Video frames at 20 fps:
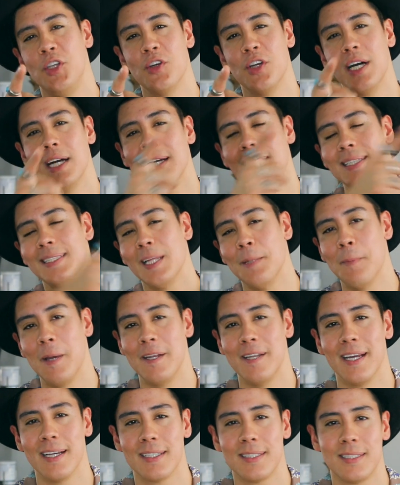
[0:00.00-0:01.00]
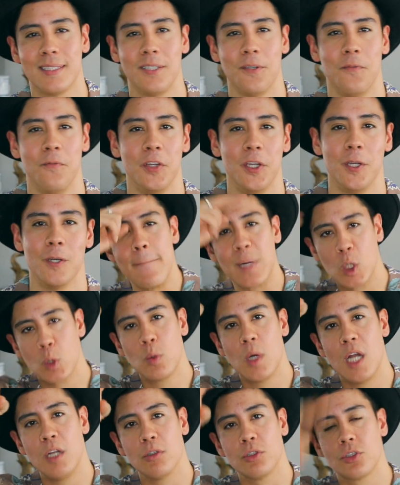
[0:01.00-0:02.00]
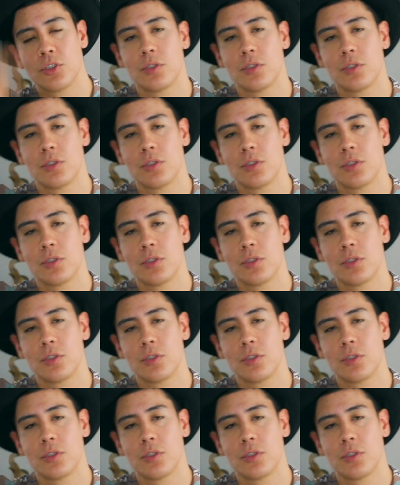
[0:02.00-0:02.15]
you guys in my next video. Adios.